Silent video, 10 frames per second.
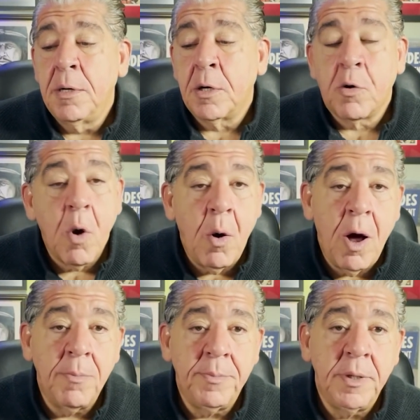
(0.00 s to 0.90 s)
grow
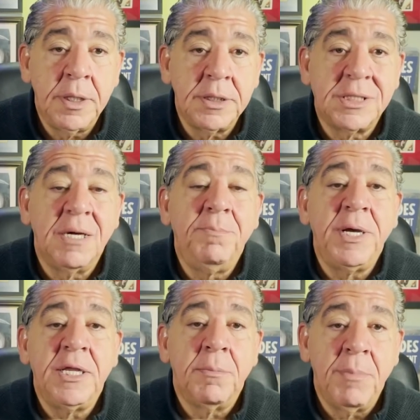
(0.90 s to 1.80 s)
up to
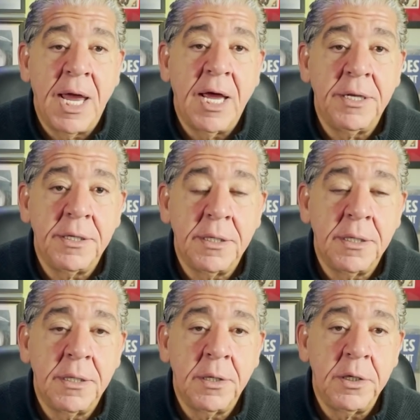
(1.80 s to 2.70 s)
be the man
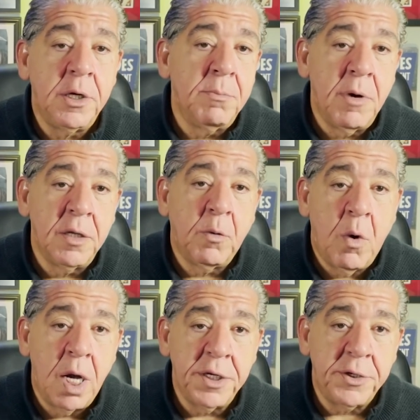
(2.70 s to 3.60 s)
your mother
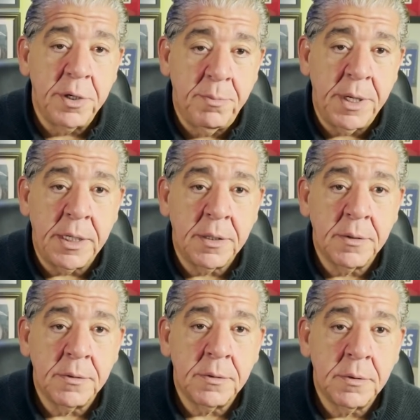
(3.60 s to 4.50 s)
wanted you to be.
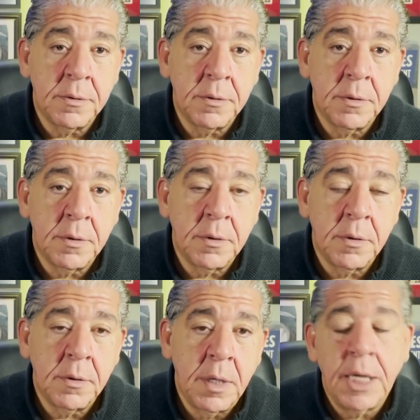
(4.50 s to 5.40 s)

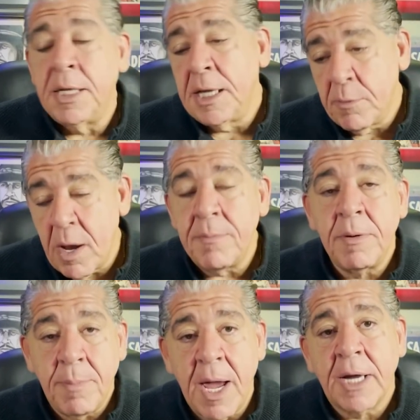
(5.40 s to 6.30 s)
And then they write
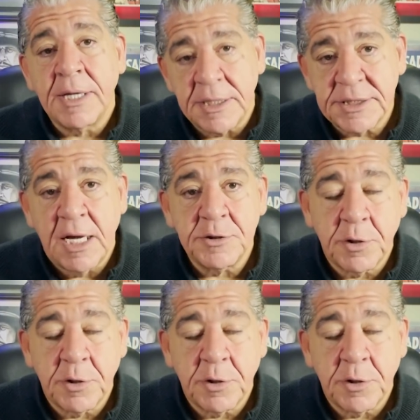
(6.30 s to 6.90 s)
me back, that sounds